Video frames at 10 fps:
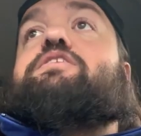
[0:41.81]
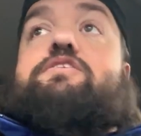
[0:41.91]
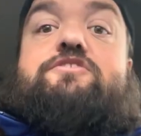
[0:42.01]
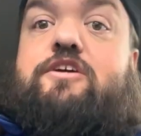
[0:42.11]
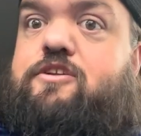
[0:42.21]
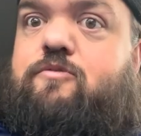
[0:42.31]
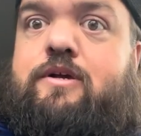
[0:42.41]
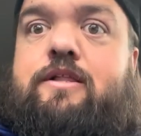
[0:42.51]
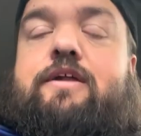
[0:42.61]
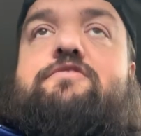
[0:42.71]

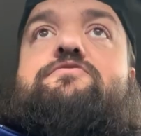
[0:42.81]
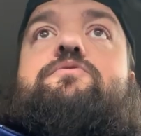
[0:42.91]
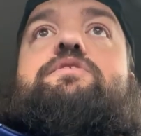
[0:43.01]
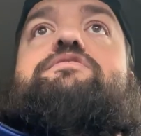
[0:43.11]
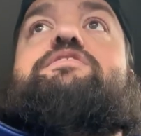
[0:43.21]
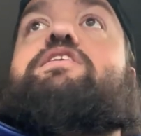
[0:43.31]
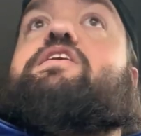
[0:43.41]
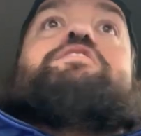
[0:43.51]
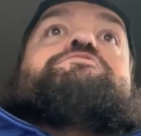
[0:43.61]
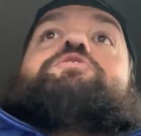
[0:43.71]
continuing a lot of stories,
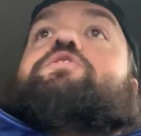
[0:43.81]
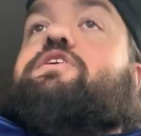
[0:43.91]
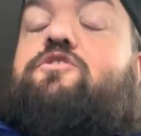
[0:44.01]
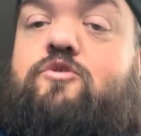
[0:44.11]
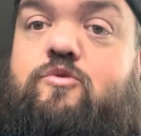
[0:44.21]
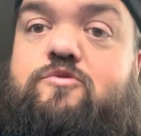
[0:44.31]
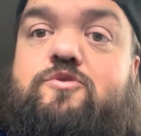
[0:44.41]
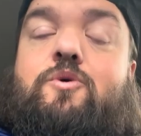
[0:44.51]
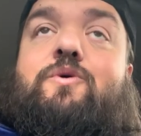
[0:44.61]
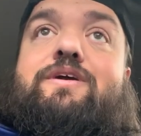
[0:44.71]
starting new
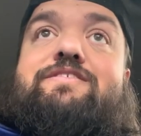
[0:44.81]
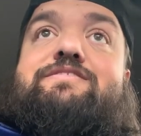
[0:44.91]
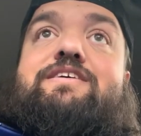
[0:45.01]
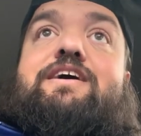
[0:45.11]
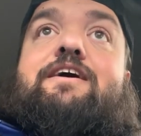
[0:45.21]
stories.